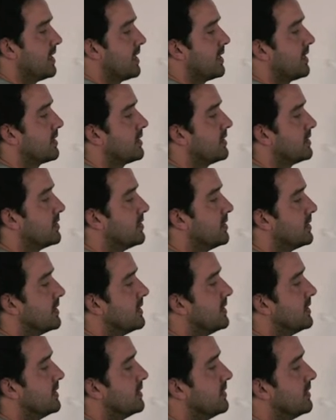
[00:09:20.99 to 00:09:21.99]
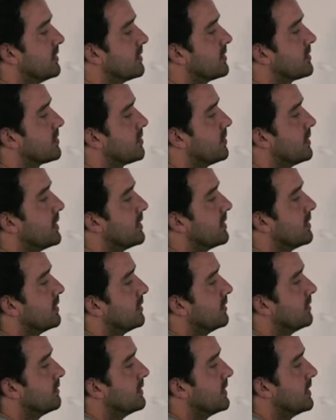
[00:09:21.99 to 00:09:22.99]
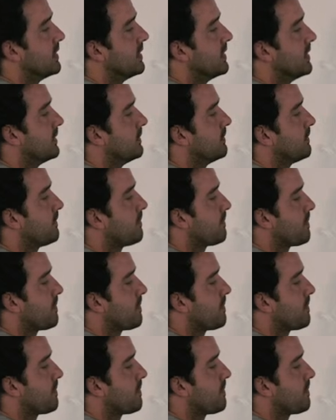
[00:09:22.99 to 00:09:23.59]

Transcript: I'm going to do it in this square over here.